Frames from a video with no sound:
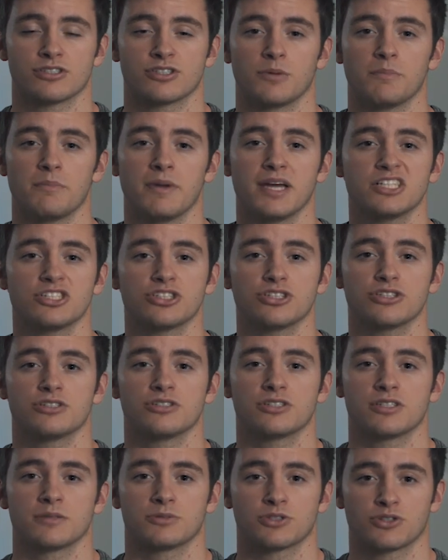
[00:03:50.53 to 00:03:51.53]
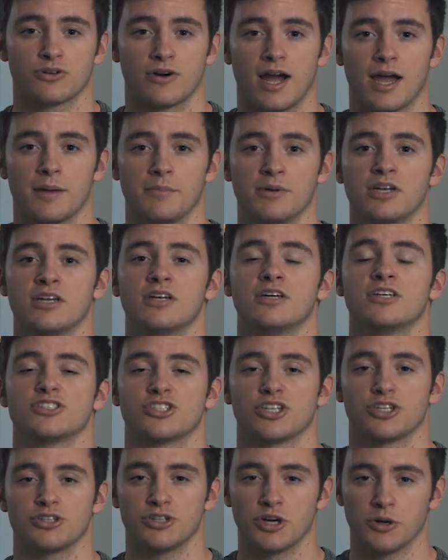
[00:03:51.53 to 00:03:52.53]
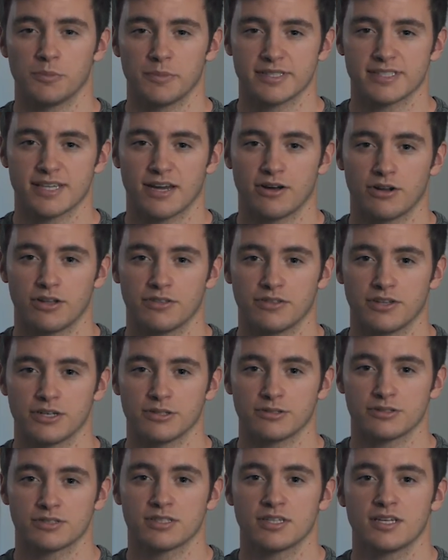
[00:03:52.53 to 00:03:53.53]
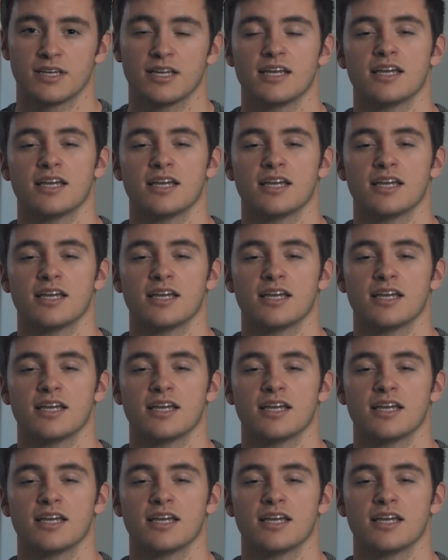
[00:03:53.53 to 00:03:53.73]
so make sure you subscribe so you don't miss out on those.